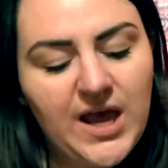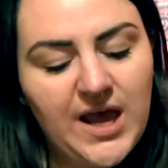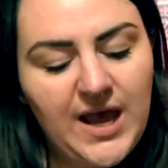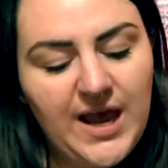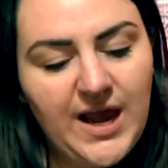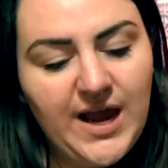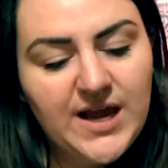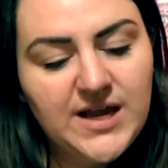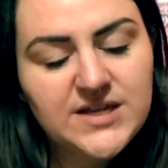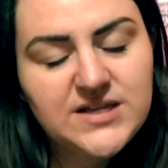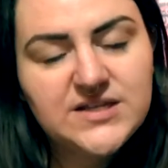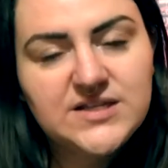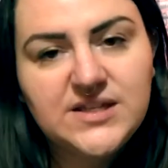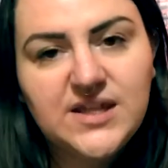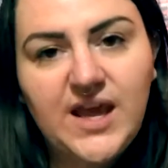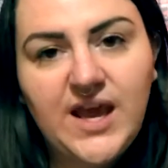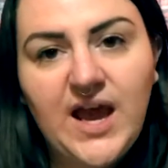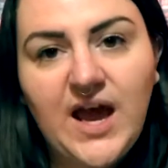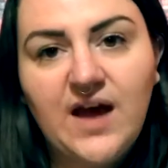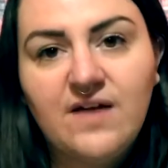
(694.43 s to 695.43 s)
and
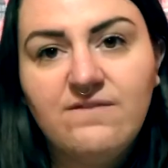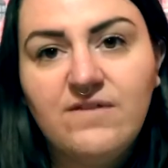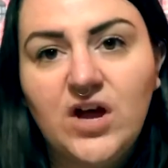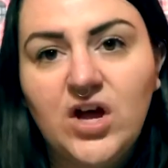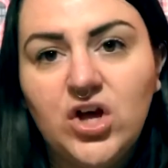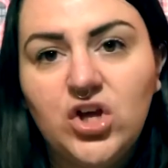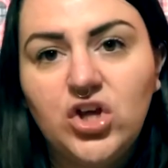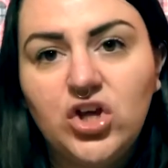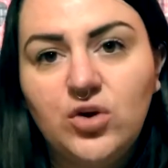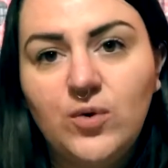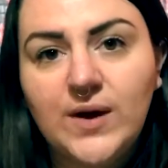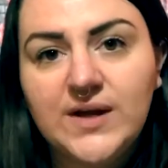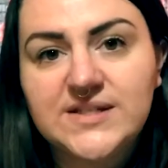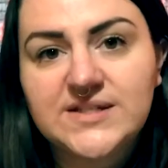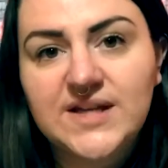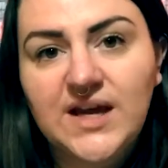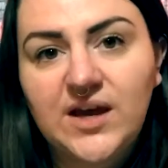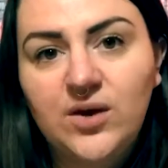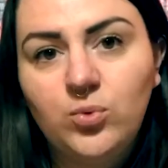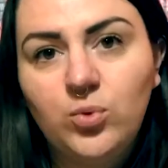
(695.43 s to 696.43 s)
they have a
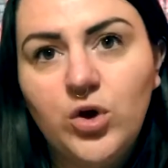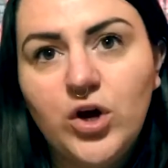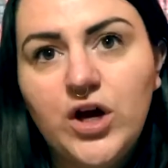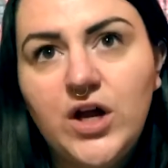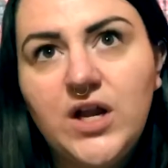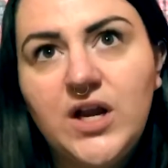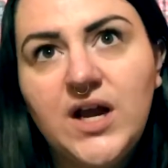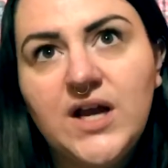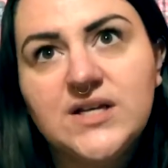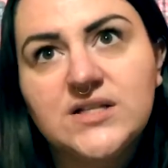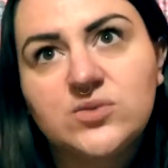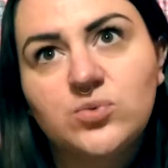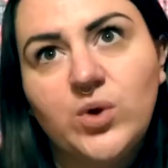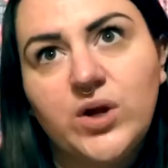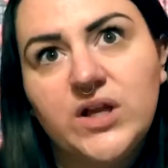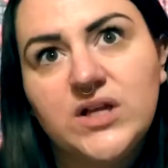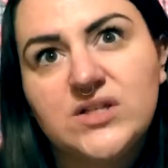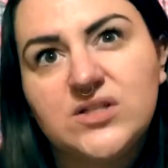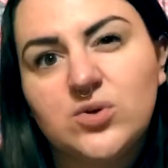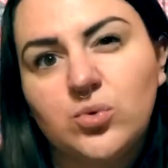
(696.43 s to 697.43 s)
USA one as
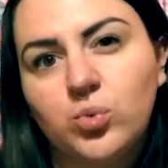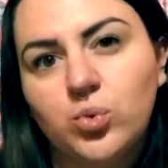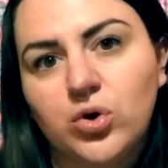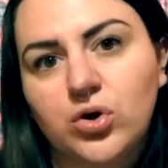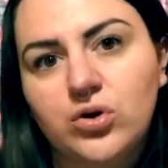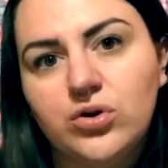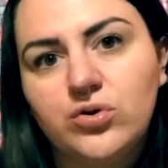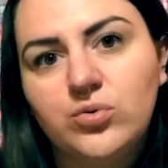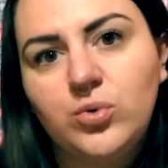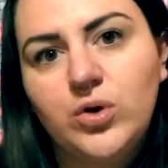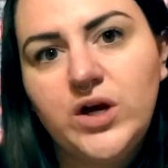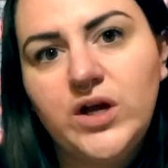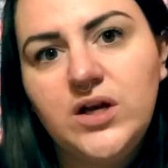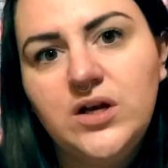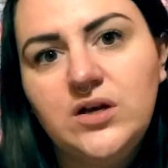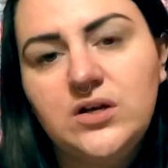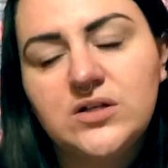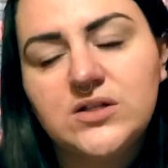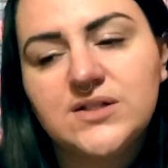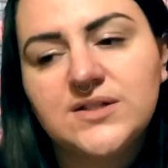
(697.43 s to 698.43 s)
well as a world
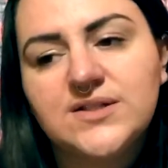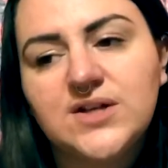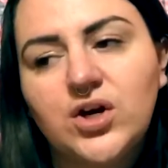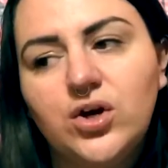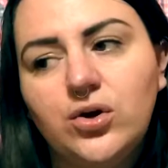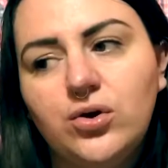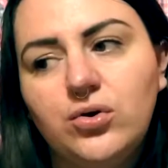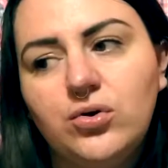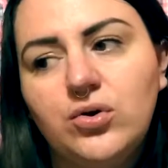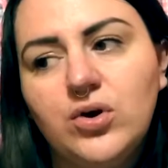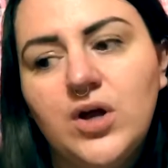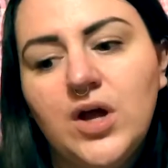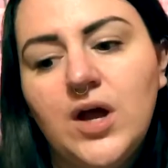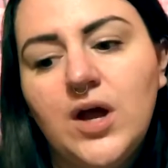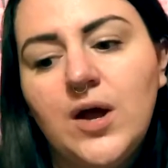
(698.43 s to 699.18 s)
one. So